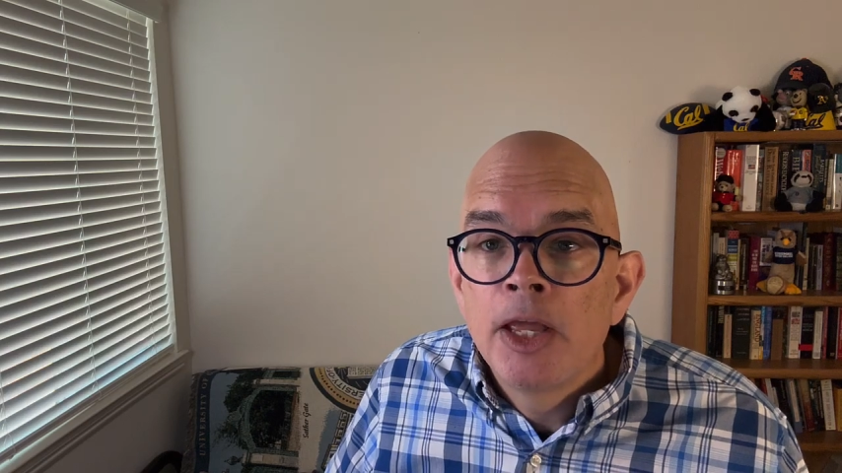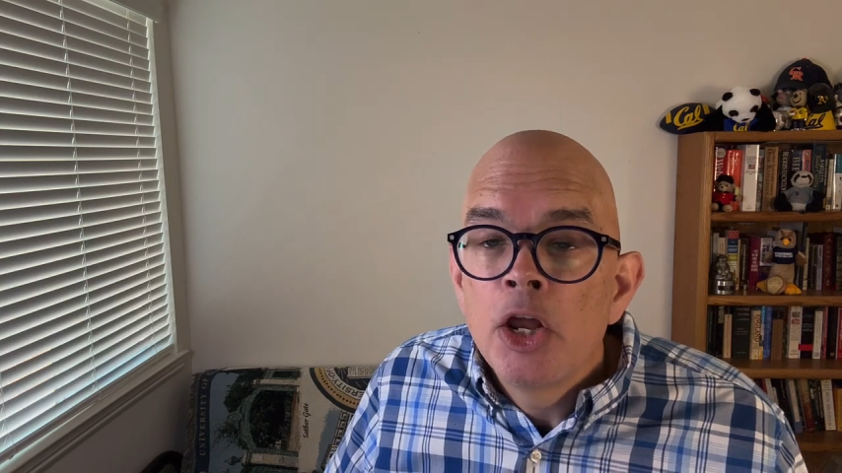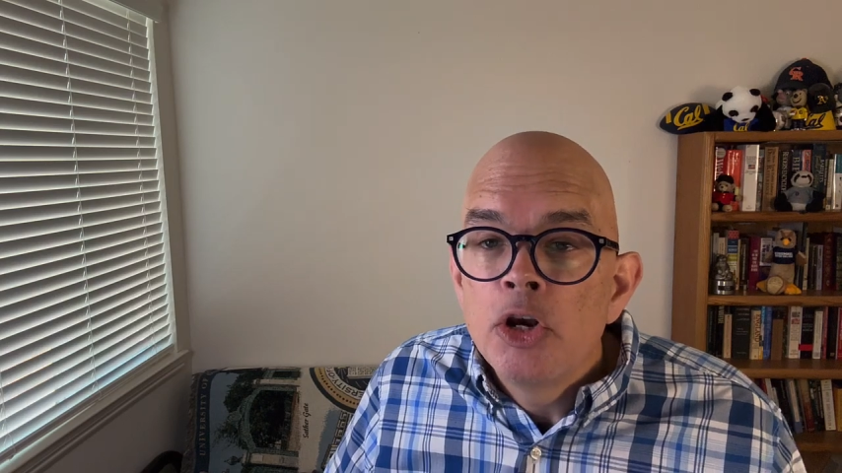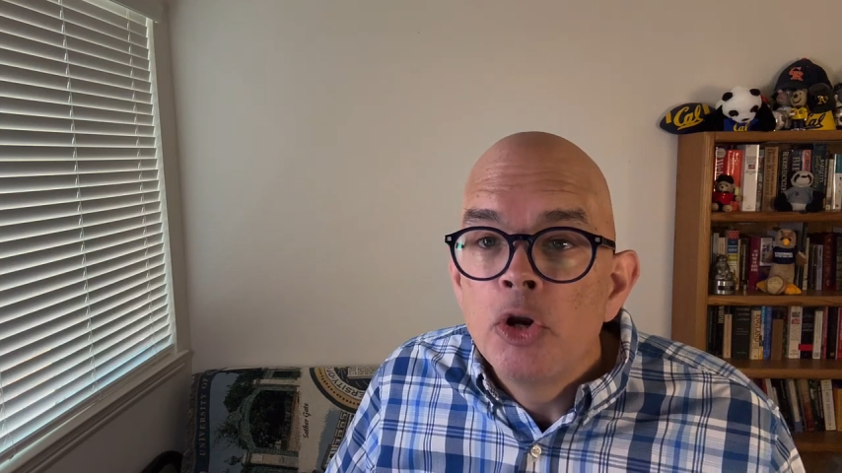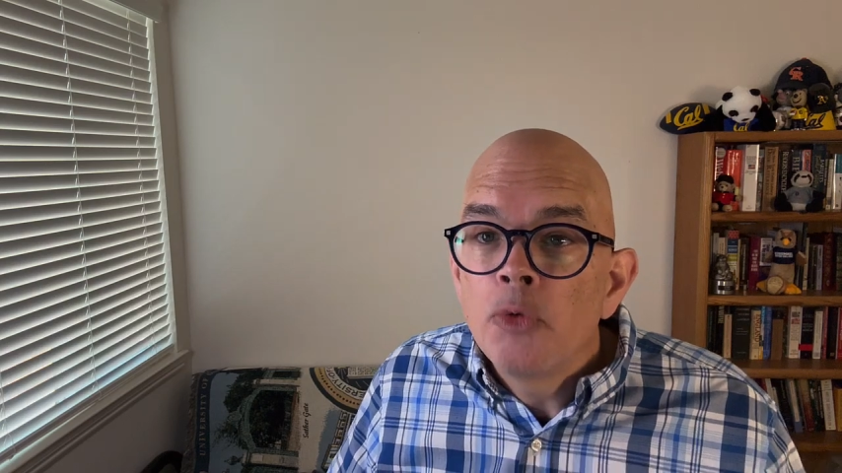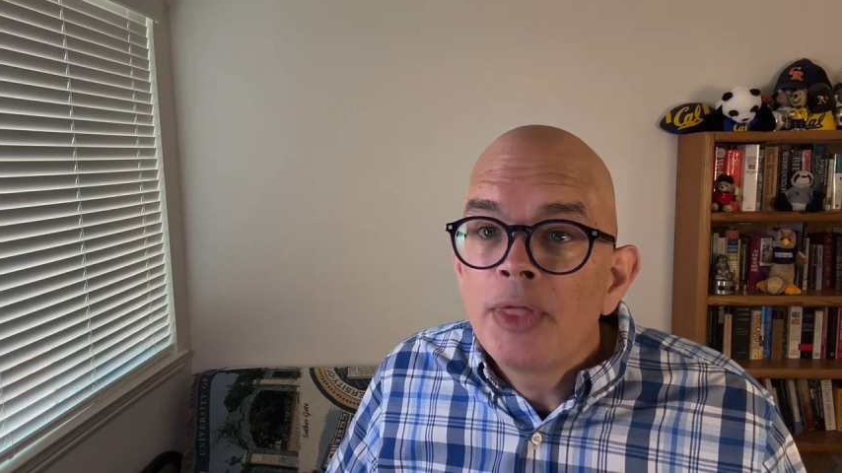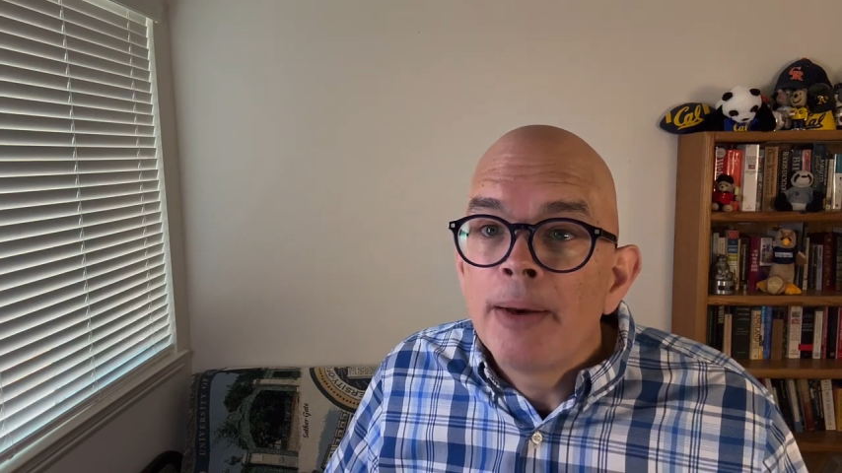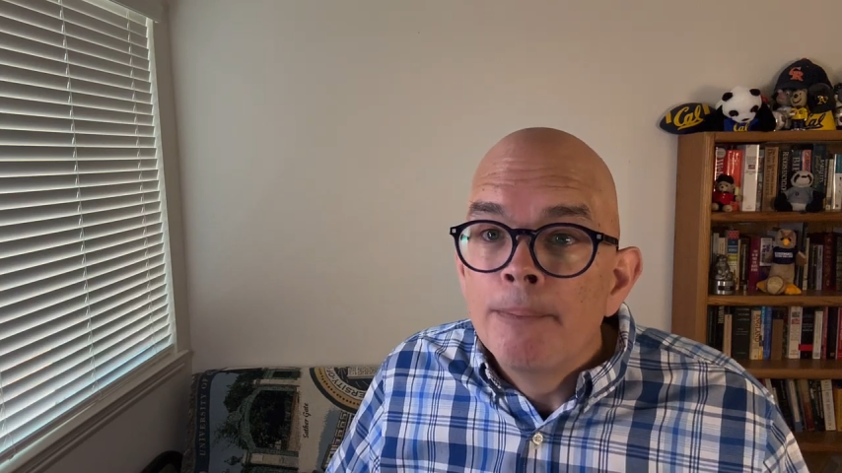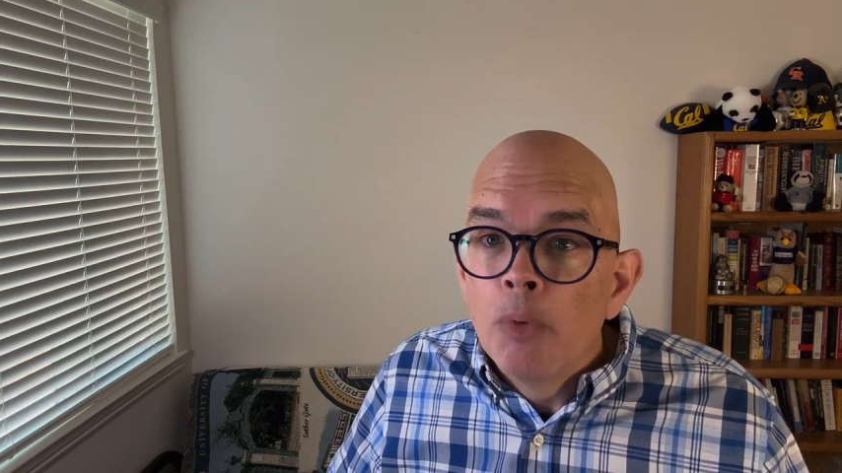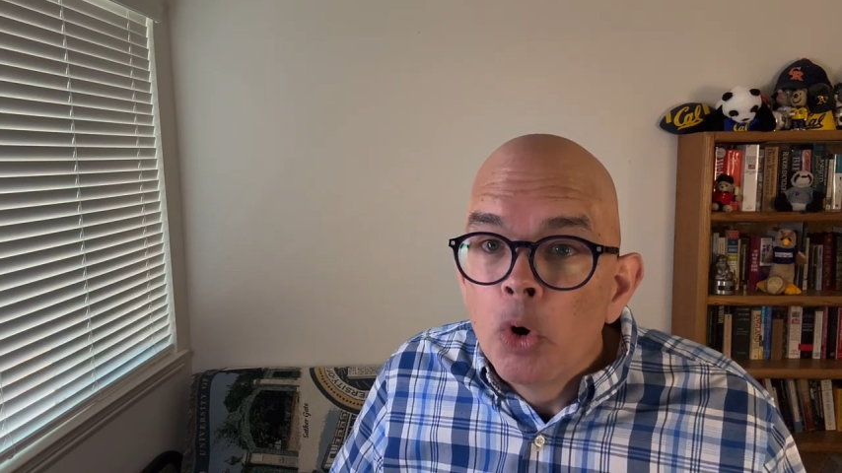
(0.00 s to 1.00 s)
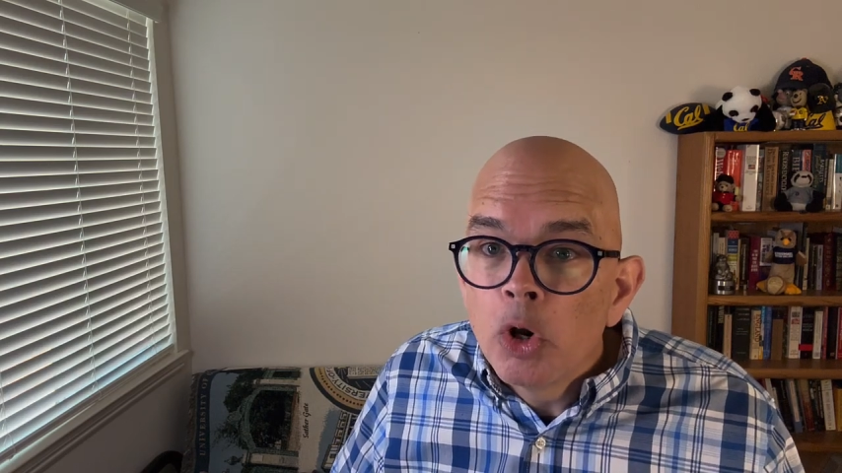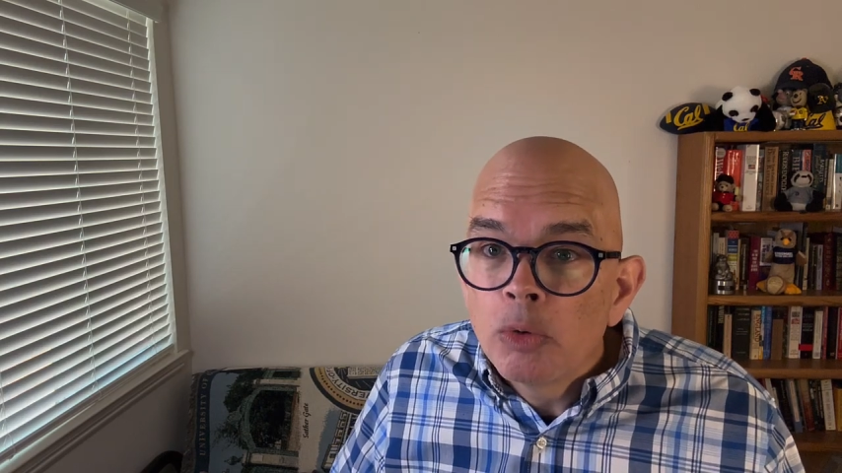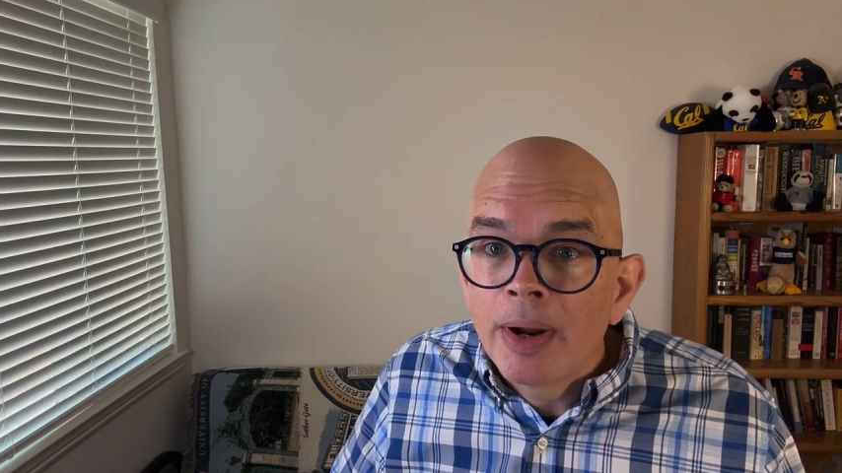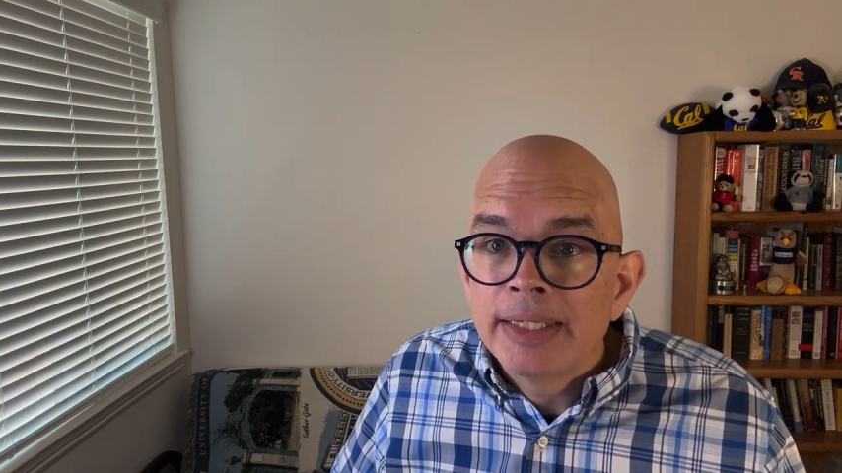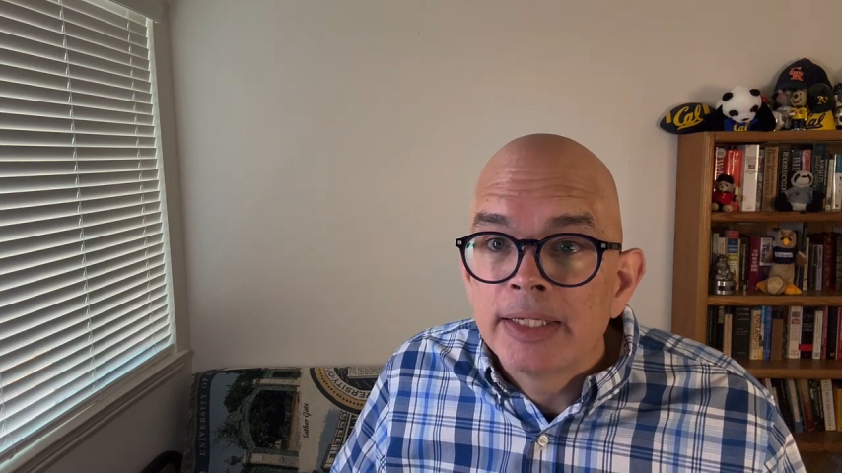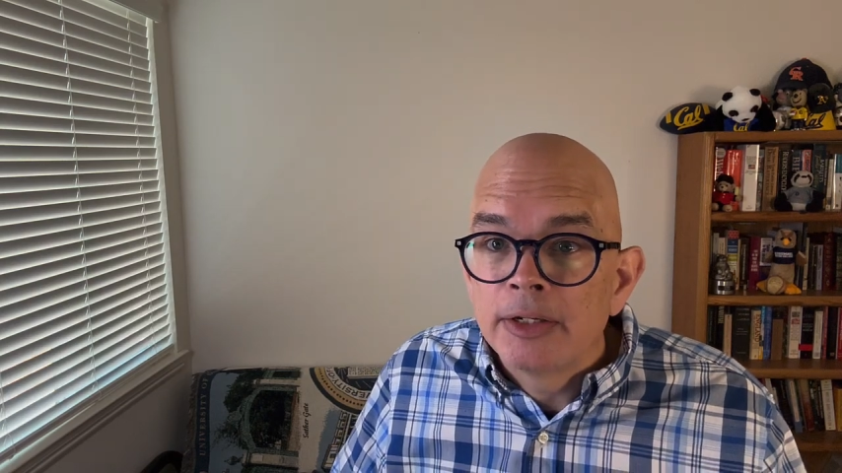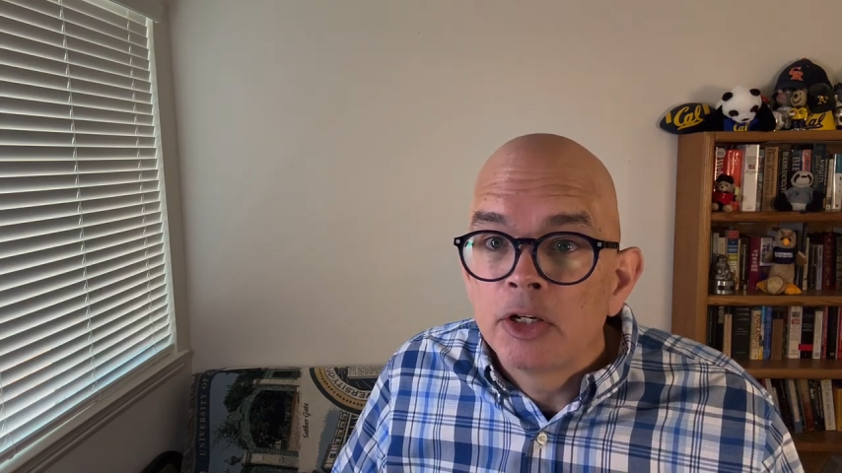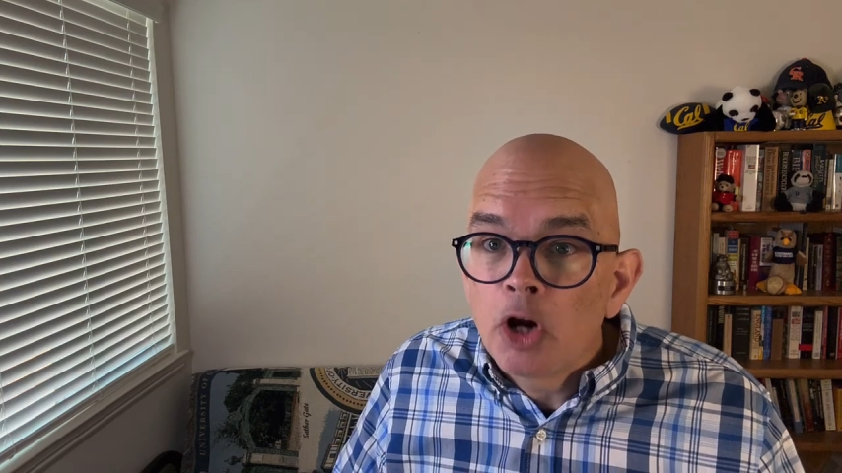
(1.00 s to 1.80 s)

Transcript: Note that moral rights under